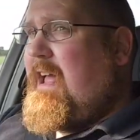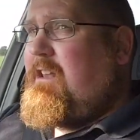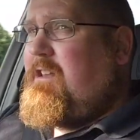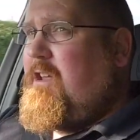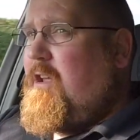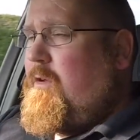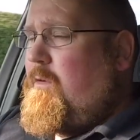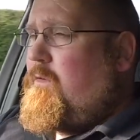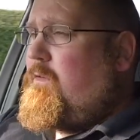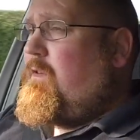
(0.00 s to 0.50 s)

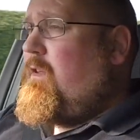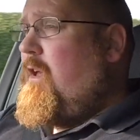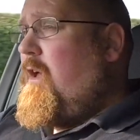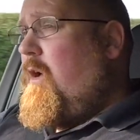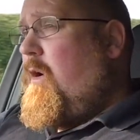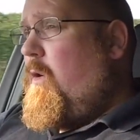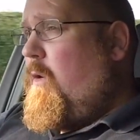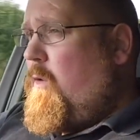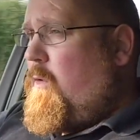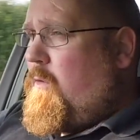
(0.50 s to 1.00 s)
use
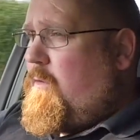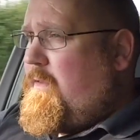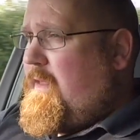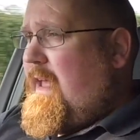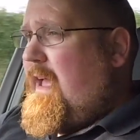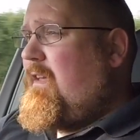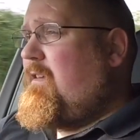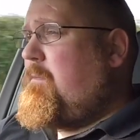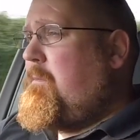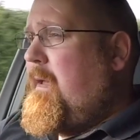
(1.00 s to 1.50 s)
all the
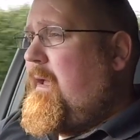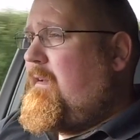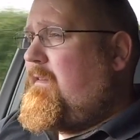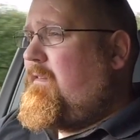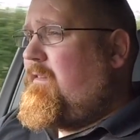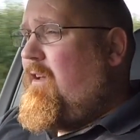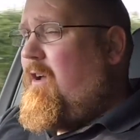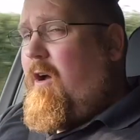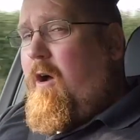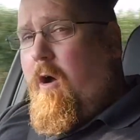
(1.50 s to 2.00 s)

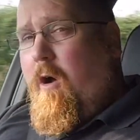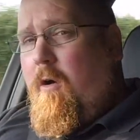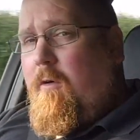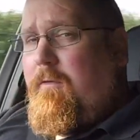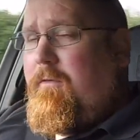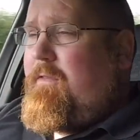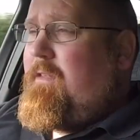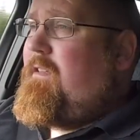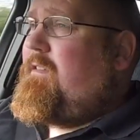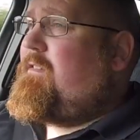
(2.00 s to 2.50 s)
aspects
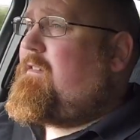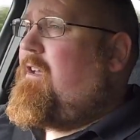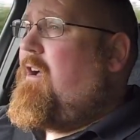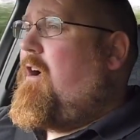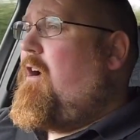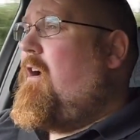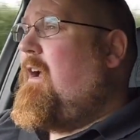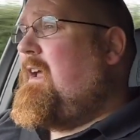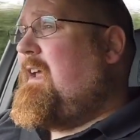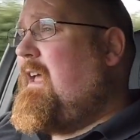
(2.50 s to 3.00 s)
of this
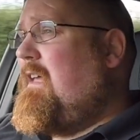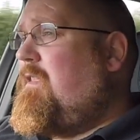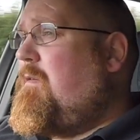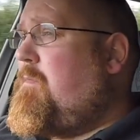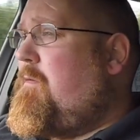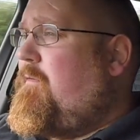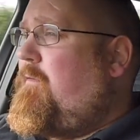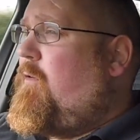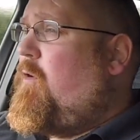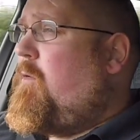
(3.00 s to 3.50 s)
car and get the
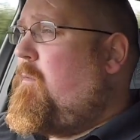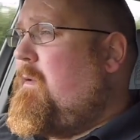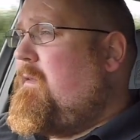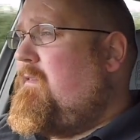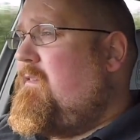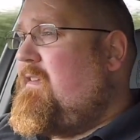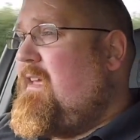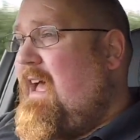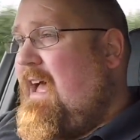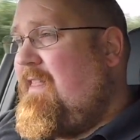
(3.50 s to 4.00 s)

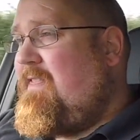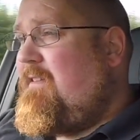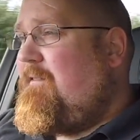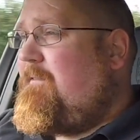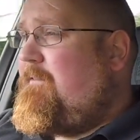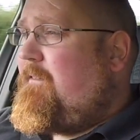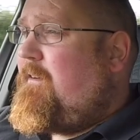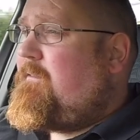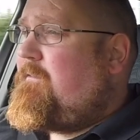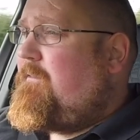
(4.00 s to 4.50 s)
performance and the
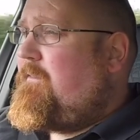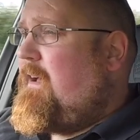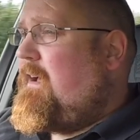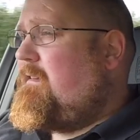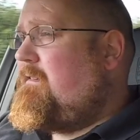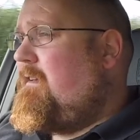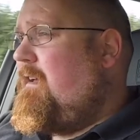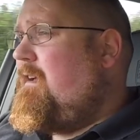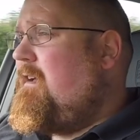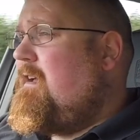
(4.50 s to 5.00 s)
fun
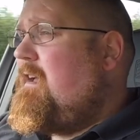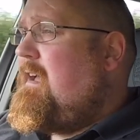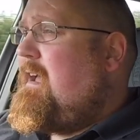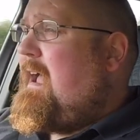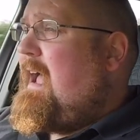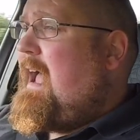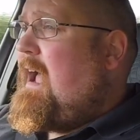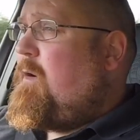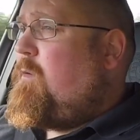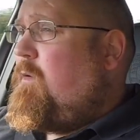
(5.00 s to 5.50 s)
factor
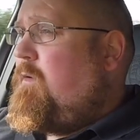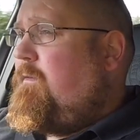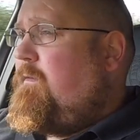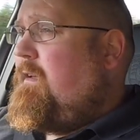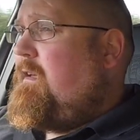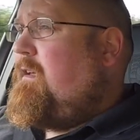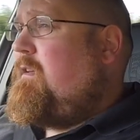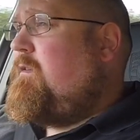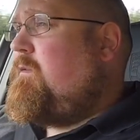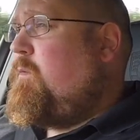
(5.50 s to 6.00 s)
out of
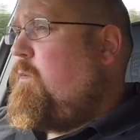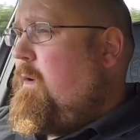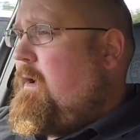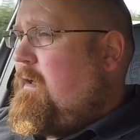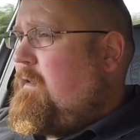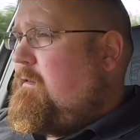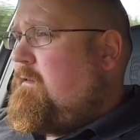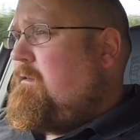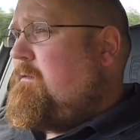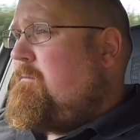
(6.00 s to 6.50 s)
it as well.